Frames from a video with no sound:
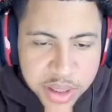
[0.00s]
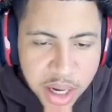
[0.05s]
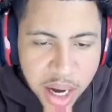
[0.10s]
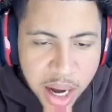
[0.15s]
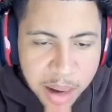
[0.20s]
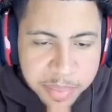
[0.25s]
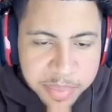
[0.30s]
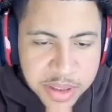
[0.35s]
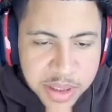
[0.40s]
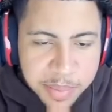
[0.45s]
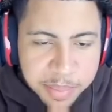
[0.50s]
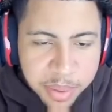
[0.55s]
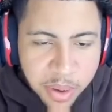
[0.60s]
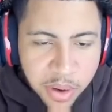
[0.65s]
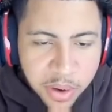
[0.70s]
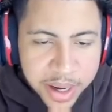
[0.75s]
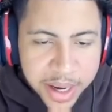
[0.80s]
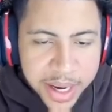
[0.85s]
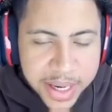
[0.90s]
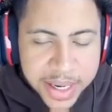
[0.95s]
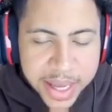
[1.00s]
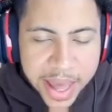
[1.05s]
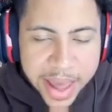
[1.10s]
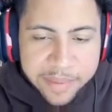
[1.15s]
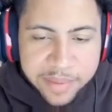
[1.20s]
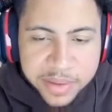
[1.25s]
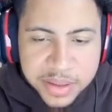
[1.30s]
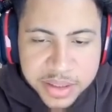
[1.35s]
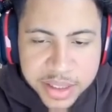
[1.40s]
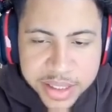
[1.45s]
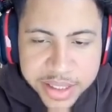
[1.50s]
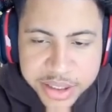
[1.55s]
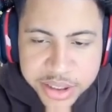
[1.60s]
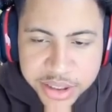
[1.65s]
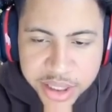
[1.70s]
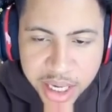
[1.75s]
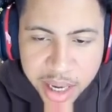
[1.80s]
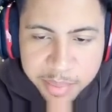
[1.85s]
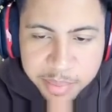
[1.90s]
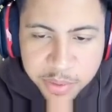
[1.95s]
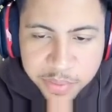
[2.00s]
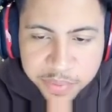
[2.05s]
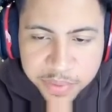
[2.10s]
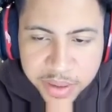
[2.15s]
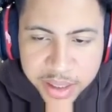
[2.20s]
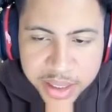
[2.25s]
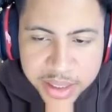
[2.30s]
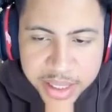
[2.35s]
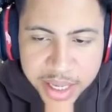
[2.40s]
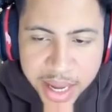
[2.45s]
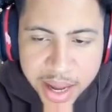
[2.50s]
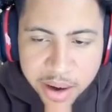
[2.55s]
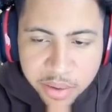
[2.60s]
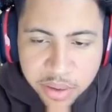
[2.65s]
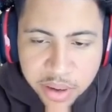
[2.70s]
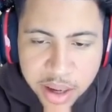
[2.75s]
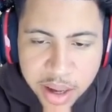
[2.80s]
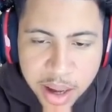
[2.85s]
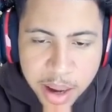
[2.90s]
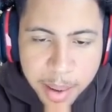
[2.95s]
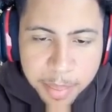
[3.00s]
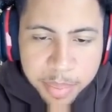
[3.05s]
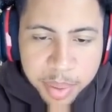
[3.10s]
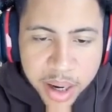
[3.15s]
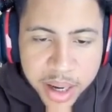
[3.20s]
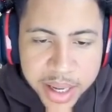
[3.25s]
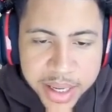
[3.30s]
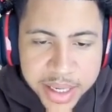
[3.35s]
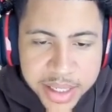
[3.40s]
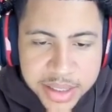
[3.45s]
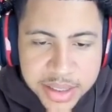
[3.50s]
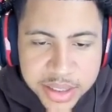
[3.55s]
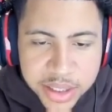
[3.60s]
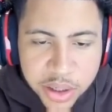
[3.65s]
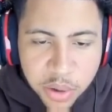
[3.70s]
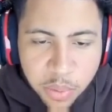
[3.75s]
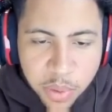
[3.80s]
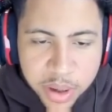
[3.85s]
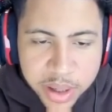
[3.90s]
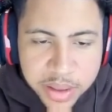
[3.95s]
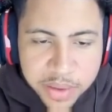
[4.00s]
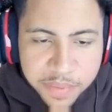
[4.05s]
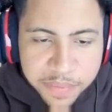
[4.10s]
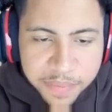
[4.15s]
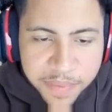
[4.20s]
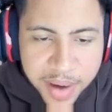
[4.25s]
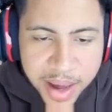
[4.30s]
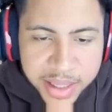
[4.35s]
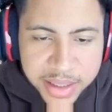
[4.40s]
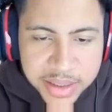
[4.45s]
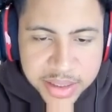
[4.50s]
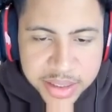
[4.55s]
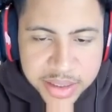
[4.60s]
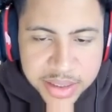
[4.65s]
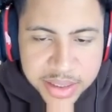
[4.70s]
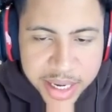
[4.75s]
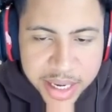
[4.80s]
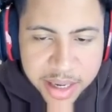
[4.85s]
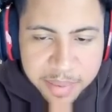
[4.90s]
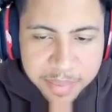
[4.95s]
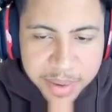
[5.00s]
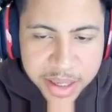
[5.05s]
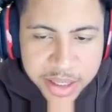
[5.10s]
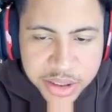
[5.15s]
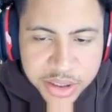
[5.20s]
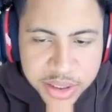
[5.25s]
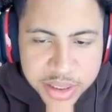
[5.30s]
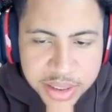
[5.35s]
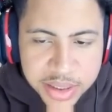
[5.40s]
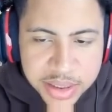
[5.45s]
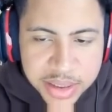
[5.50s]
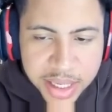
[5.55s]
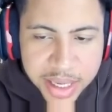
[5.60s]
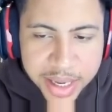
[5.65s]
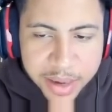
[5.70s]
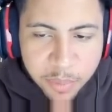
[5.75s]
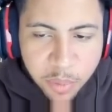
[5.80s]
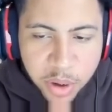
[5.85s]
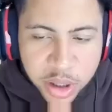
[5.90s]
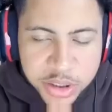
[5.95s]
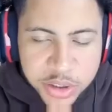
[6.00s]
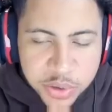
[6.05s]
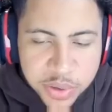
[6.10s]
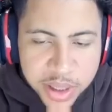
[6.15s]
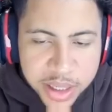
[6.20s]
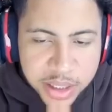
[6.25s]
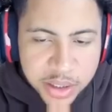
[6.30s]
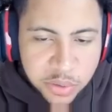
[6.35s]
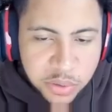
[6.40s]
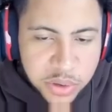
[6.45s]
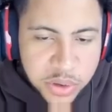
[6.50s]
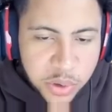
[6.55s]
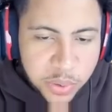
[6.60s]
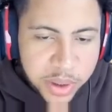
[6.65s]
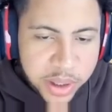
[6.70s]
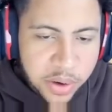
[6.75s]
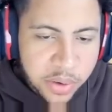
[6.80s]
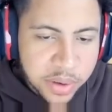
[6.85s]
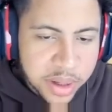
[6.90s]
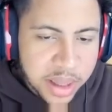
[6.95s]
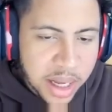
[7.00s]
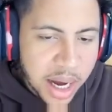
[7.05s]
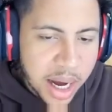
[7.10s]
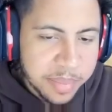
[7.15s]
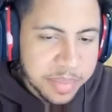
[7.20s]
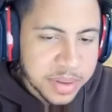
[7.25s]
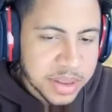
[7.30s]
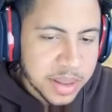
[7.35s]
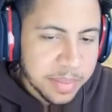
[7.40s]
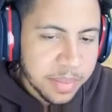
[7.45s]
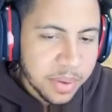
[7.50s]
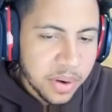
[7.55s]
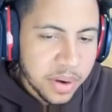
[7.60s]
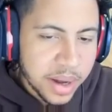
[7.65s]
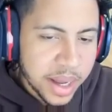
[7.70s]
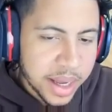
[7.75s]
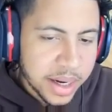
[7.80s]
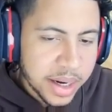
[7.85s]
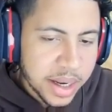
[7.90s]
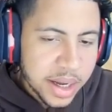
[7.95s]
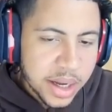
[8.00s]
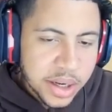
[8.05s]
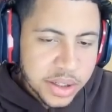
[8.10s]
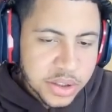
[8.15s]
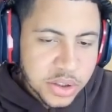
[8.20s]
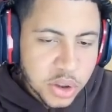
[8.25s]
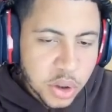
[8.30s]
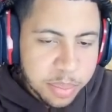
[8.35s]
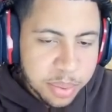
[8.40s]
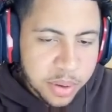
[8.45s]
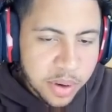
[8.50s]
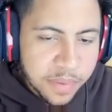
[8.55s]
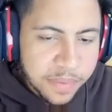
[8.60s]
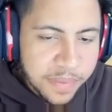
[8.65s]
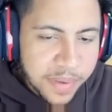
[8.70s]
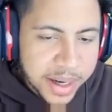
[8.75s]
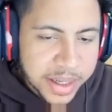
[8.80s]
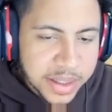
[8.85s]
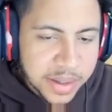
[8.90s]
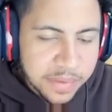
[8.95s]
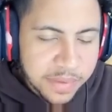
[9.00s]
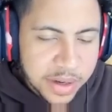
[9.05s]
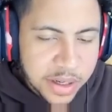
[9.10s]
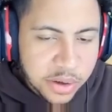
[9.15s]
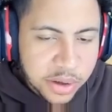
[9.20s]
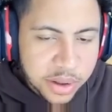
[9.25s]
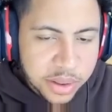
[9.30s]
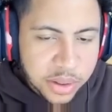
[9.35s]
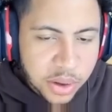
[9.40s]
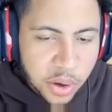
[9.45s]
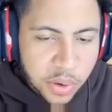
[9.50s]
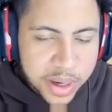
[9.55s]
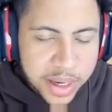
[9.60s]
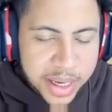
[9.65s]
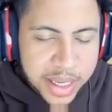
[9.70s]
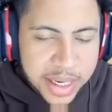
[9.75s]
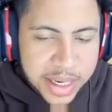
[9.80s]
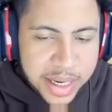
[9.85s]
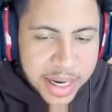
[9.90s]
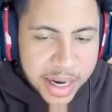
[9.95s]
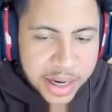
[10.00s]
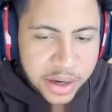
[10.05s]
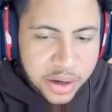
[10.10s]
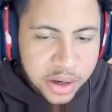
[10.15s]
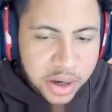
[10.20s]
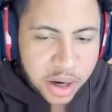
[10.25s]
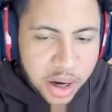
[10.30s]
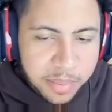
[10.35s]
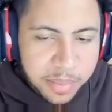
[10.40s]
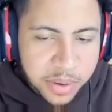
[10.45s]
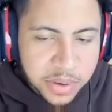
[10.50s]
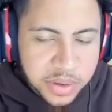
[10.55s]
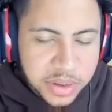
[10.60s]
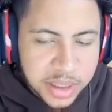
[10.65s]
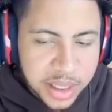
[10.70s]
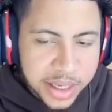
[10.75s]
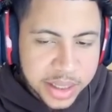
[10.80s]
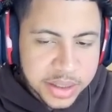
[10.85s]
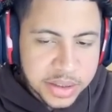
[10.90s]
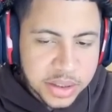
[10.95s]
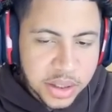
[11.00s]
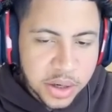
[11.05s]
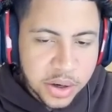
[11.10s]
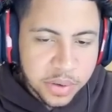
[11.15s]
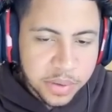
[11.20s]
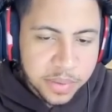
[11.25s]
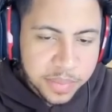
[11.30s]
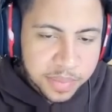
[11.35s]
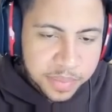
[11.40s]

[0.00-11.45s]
opposite ball hand each time you flick down, but it is still one of the fastest animations. Once you get used to it going to the opposite ball hand, super effective, and you could throw it in and out of your combos like so.